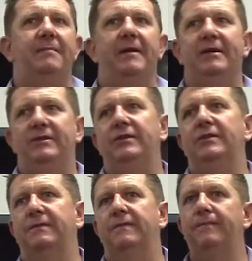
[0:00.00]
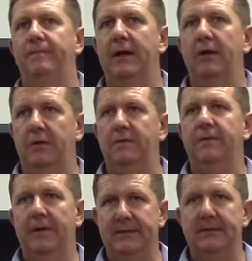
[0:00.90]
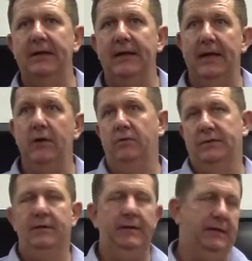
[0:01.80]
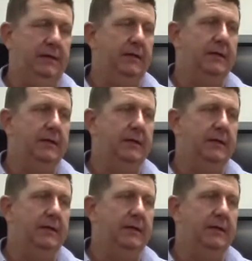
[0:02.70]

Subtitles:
Is used a lot for anxiety, and also then